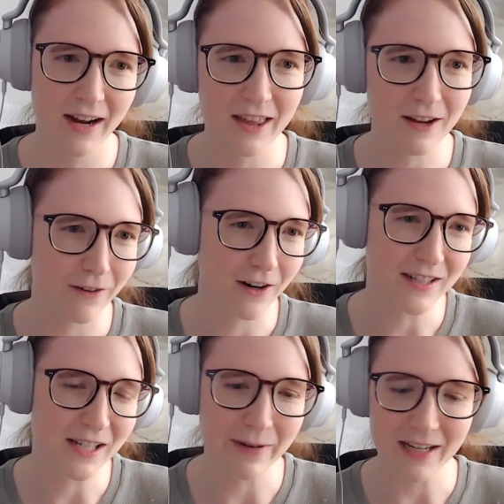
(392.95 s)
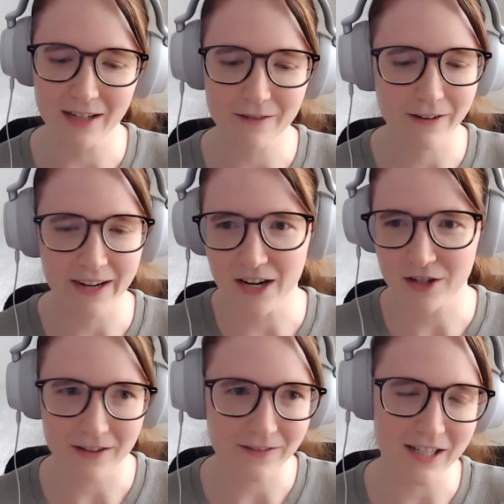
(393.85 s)
I think first, it makes it
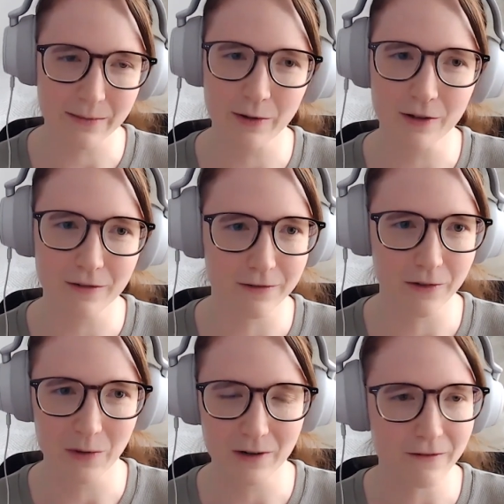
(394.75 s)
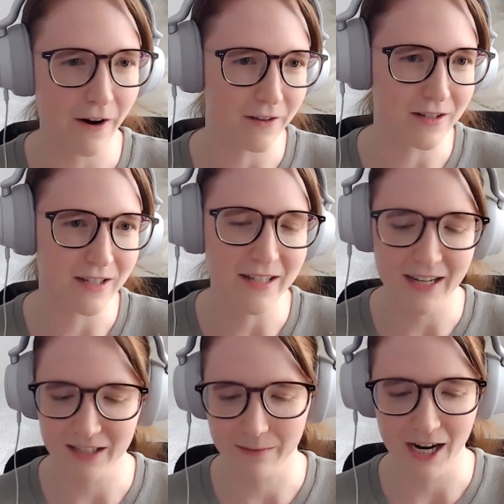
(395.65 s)
financially feasible for fathers to
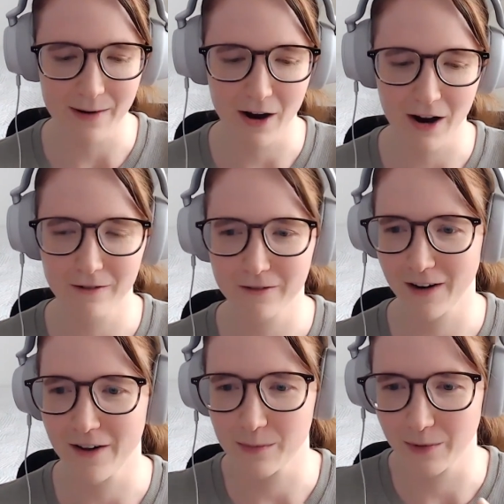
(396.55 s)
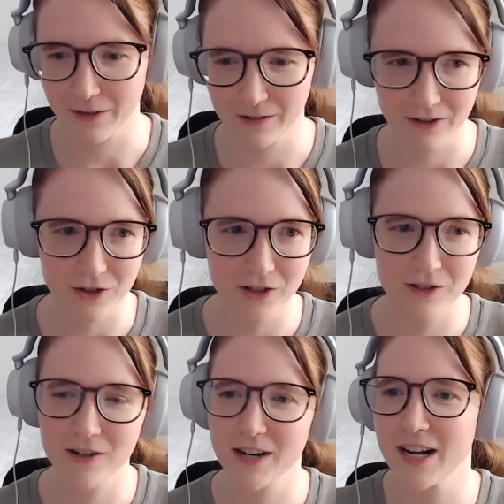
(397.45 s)
take some time off around the birth of their
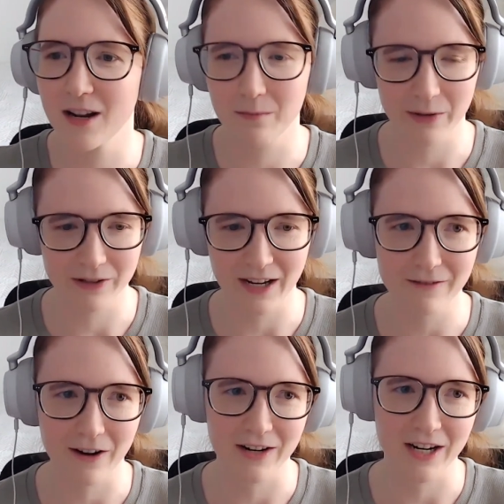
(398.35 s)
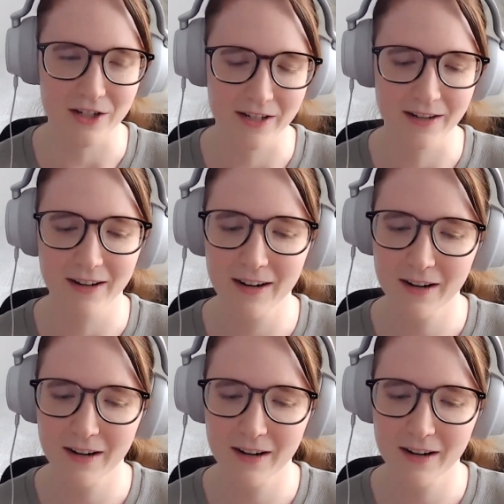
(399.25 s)
children and build that foundation.